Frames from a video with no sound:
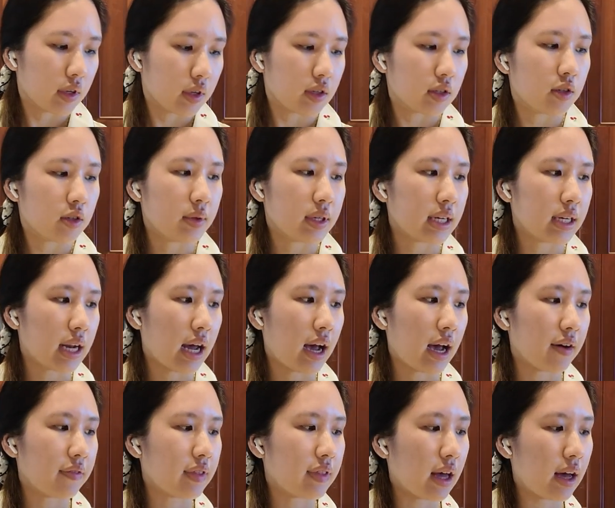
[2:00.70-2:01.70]
so we can
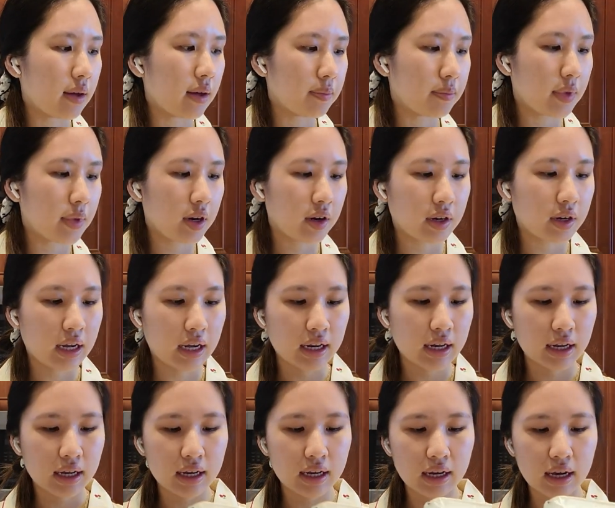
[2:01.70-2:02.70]
have that
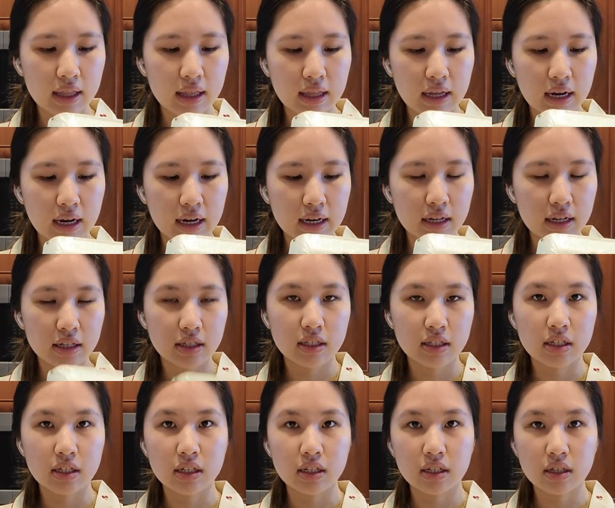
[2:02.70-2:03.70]
marinating, and then I need
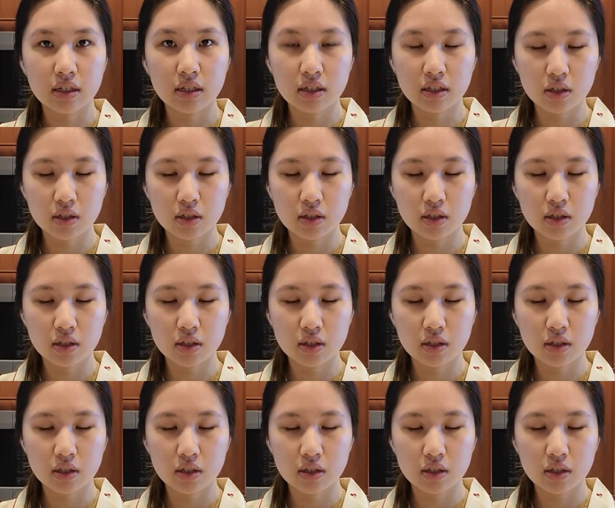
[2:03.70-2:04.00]
to